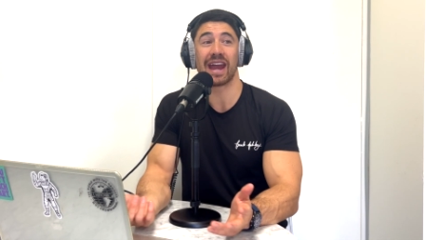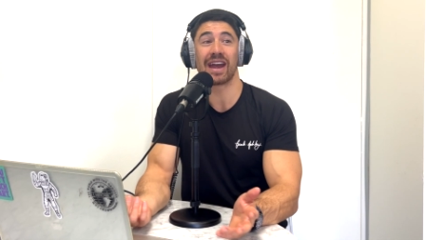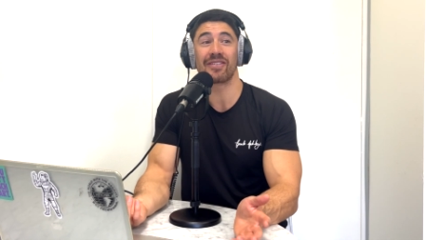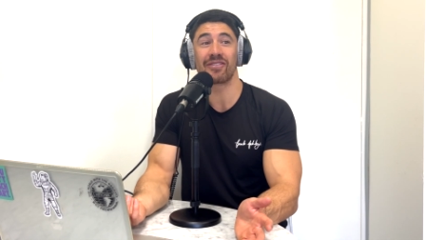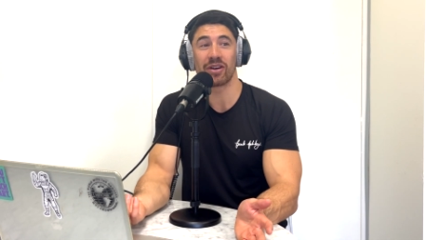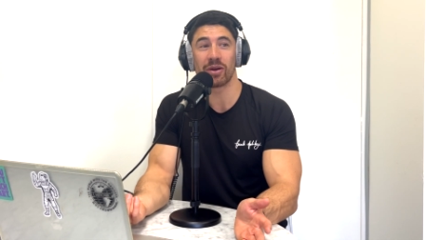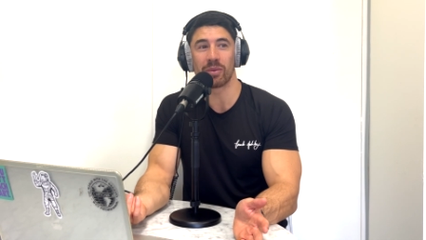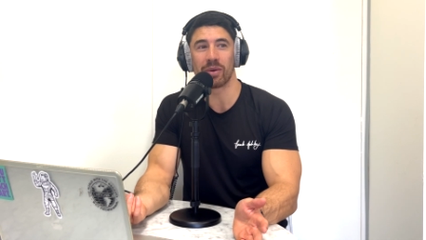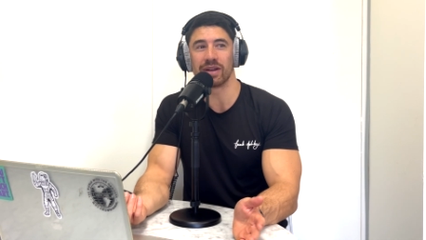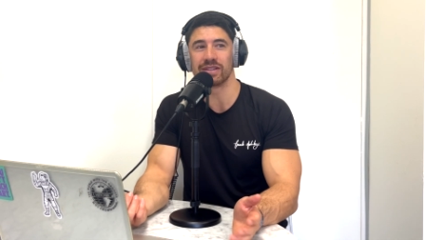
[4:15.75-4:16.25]

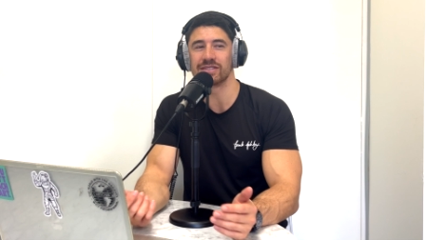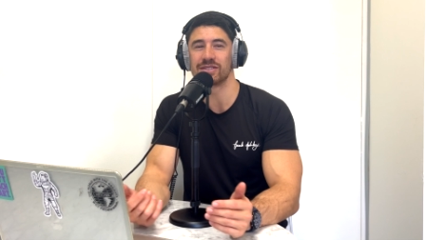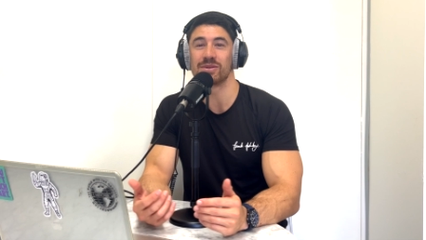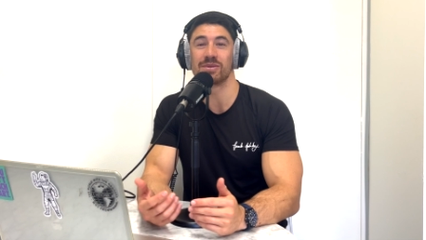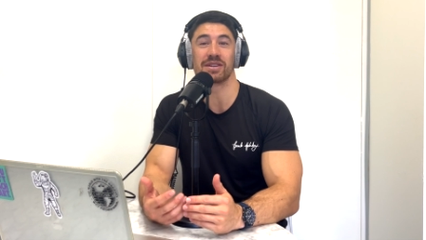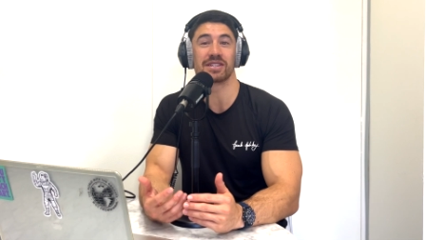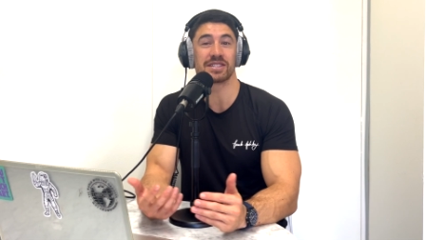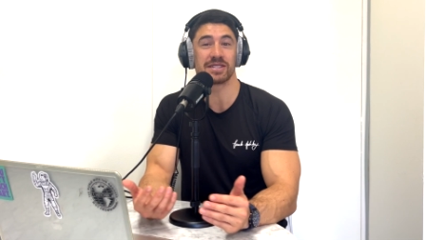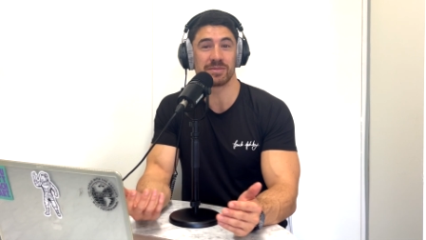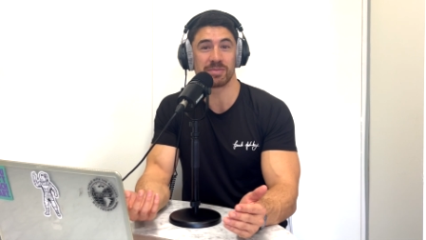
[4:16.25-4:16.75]
everyone
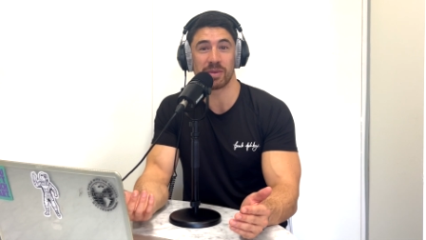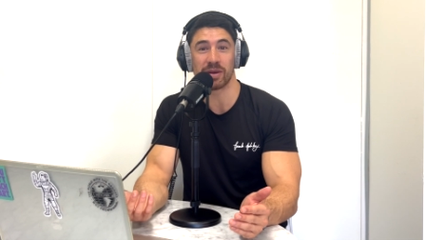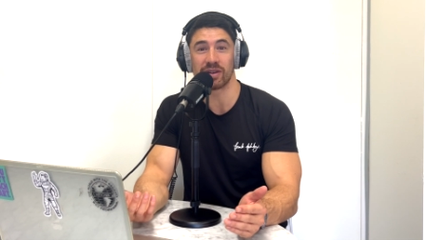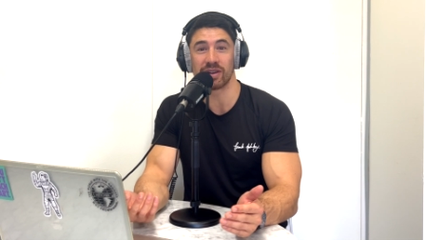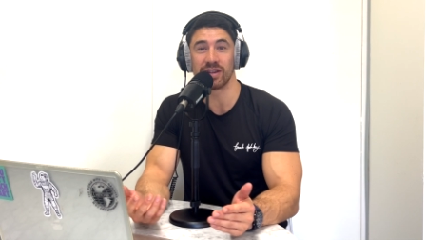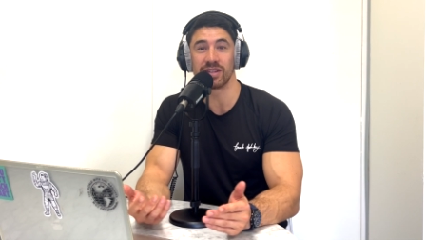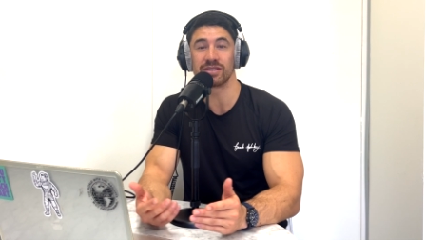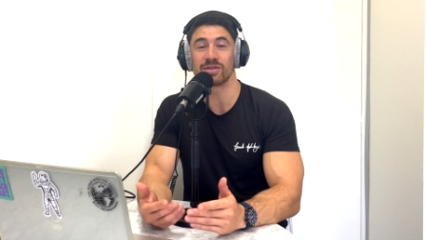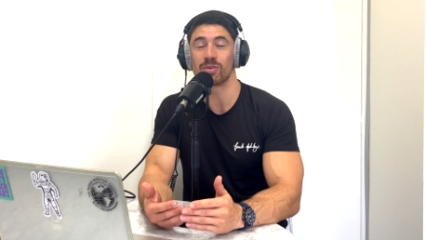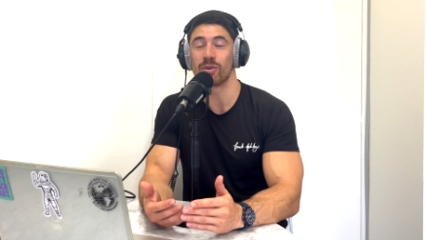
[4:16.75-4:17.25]
to
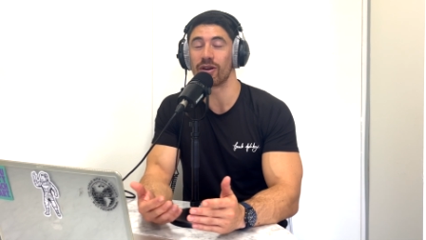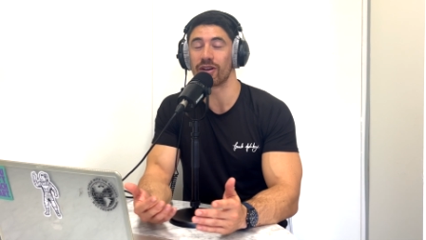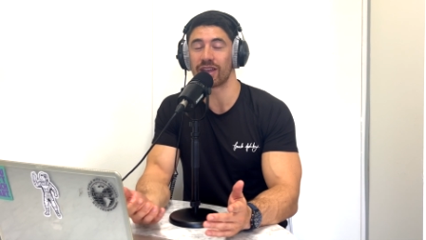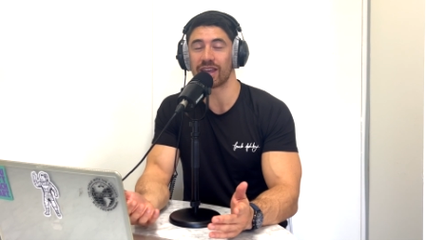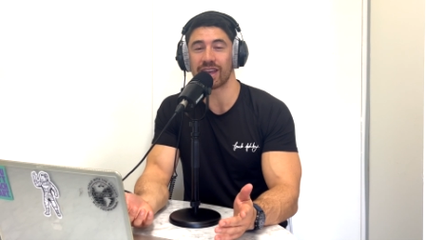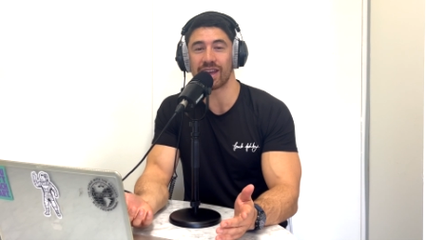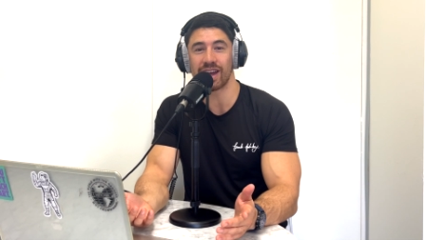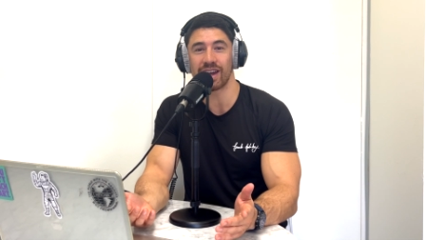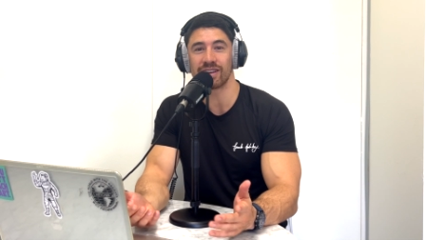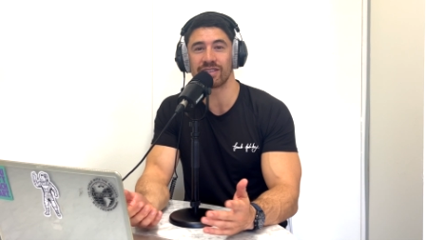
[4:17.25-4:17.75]
experience
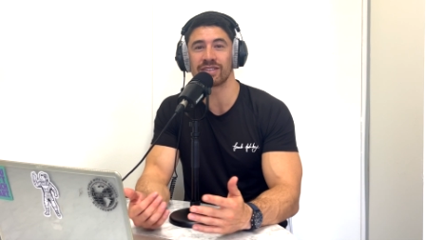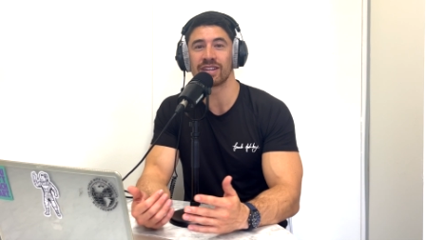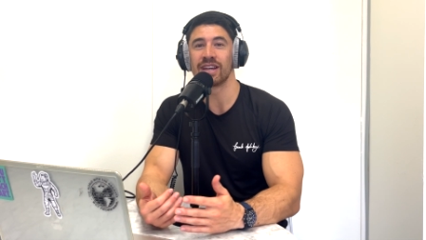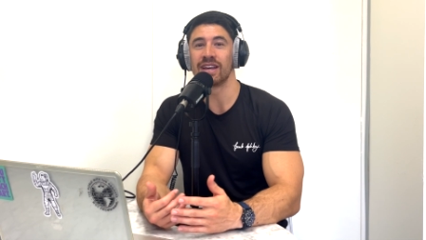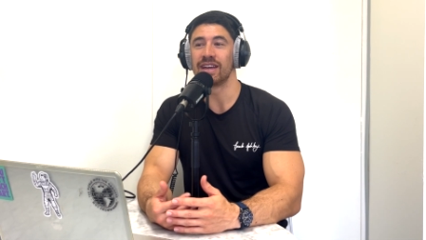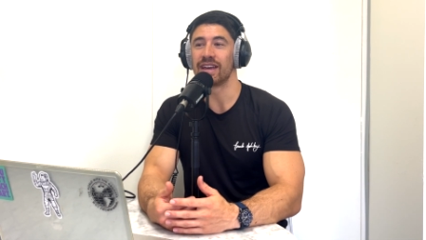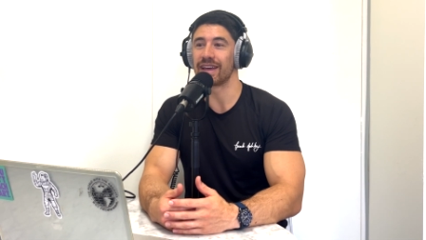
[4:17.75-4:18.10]
working out